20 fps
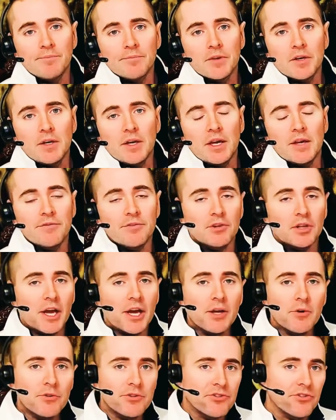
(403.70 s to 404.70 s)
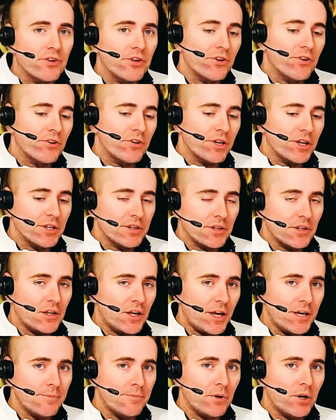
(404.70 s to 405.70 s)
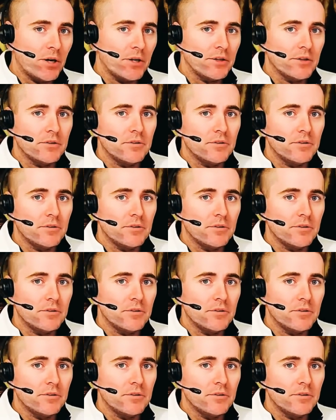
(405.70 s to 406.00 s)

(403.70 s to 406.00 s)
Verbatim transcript: If you like what you're hearing, hit the like button,